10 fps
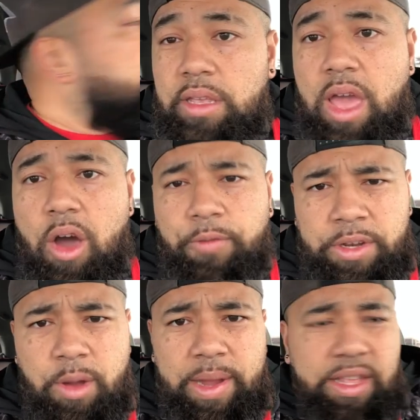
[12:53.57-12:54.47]
Yeah,
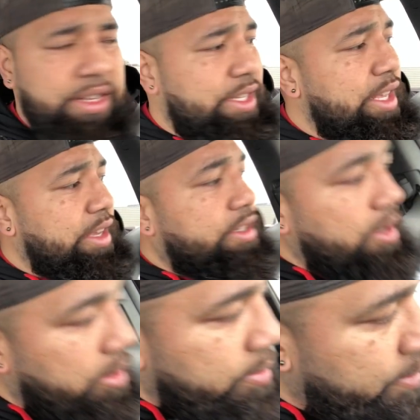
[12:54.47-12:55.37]
hopefully nobody gets sick,
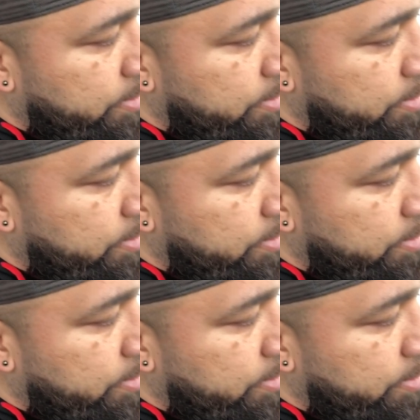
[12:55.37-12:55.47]
so